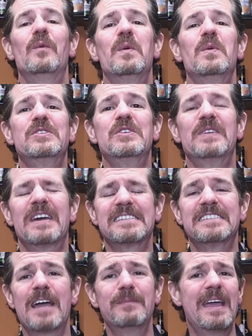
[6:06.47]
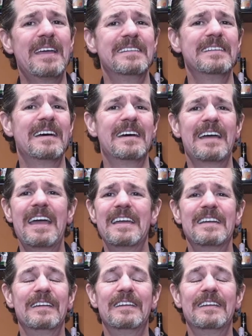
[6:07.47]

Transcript: We will see you next time. And hey,